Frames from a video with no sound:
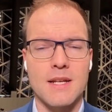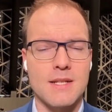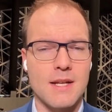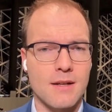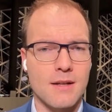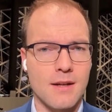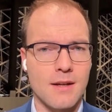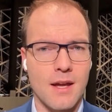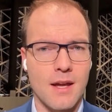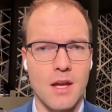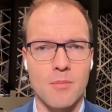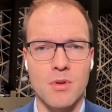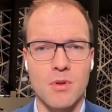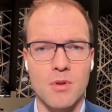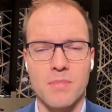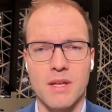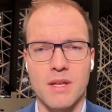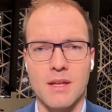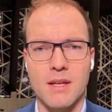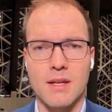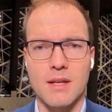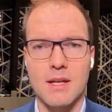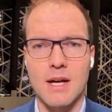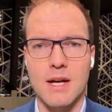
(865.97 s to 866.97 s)
data cable
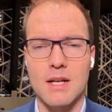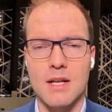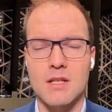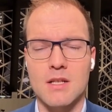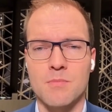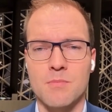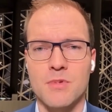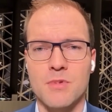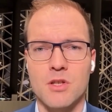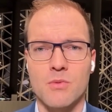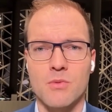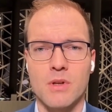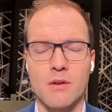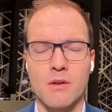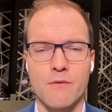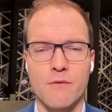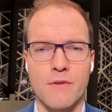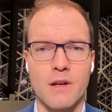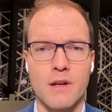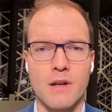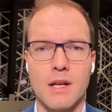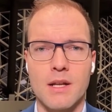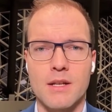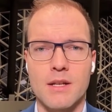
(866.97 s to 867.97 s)
being cut between
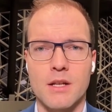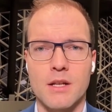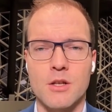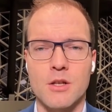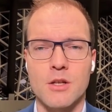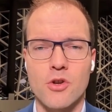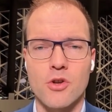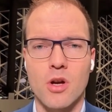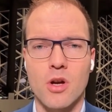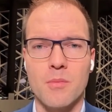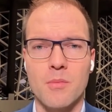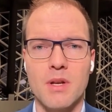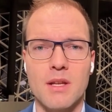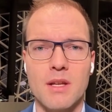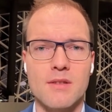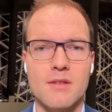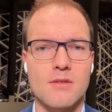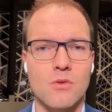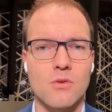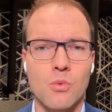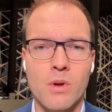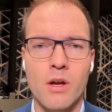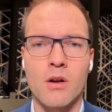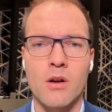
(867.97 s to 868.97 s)
Finland and Germany,
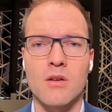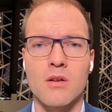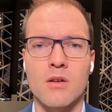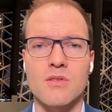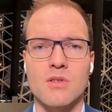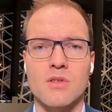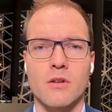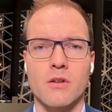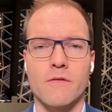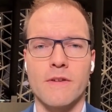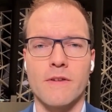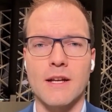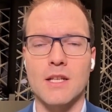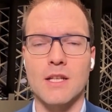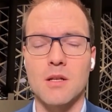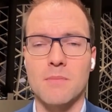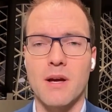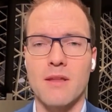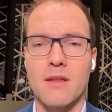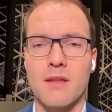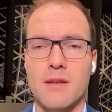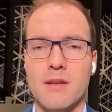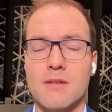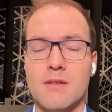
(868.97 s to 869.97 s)
so we are also
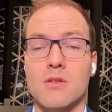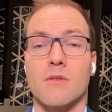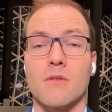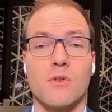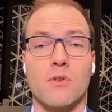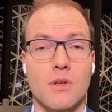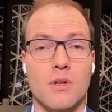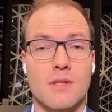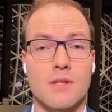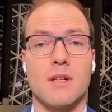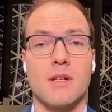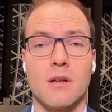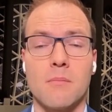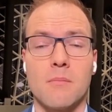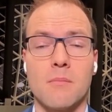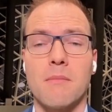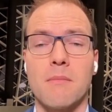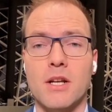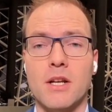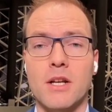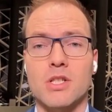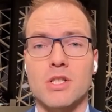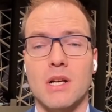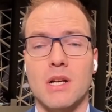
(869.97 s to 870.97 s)
affected by this, of course, in a
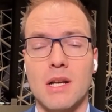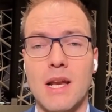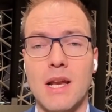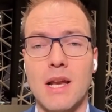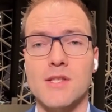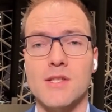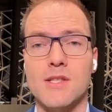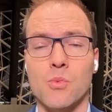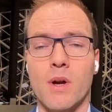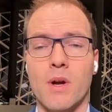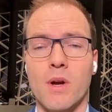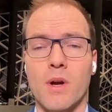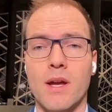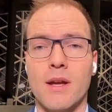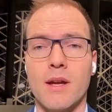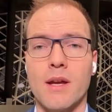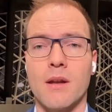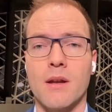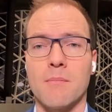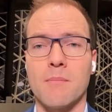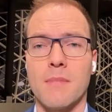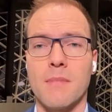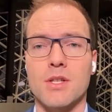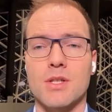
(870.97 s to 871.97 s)
much less
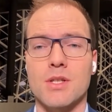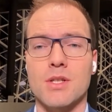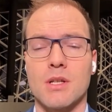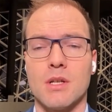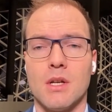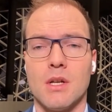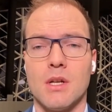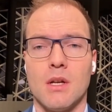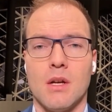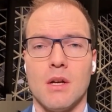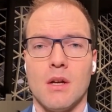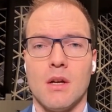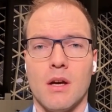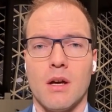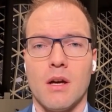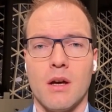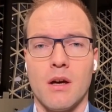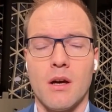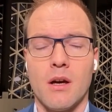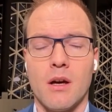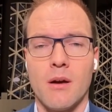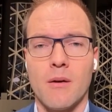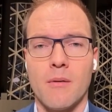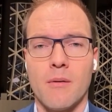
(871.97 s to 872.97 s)
way and much
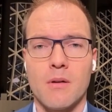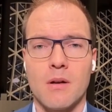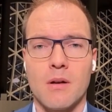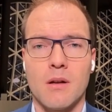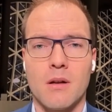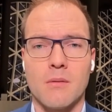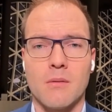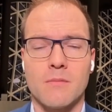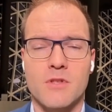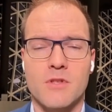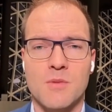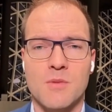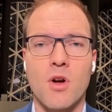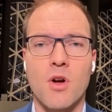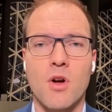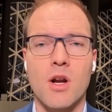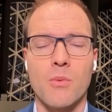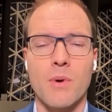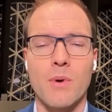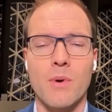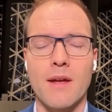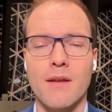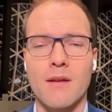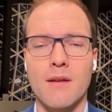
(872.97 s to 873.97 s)

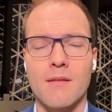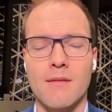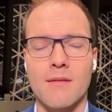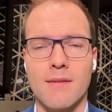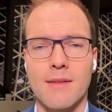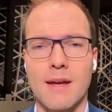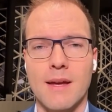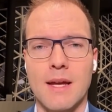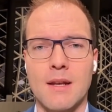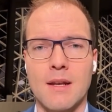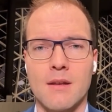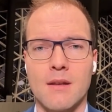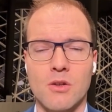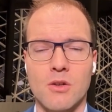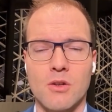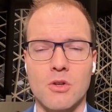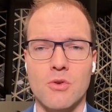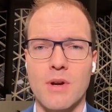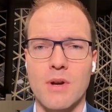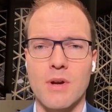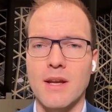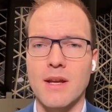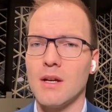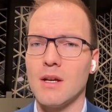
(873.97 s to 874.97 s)
smaller way than
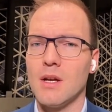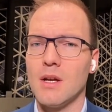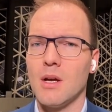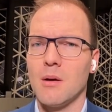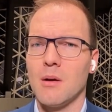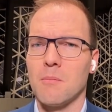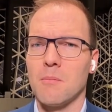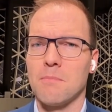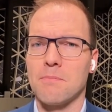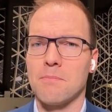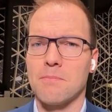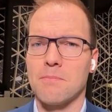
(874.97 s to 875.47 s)
Ukraine.